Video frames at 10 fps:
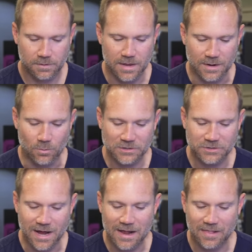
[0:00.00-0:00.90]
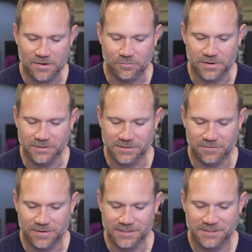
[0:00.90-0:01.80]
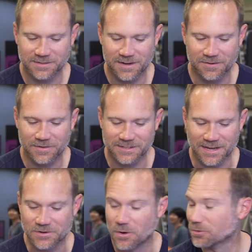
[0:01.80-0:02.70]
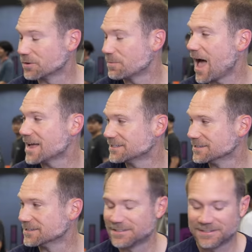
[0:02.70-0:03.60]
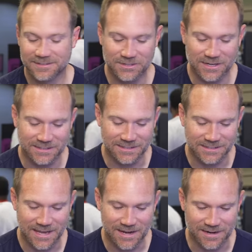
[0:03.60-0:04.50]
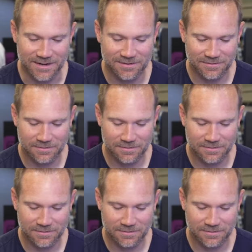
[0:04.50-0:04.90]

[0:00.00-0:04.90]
Yeah, watching highlight reels of his of his like no look passes. Yeah, exactly. Just his insanity. elbow pass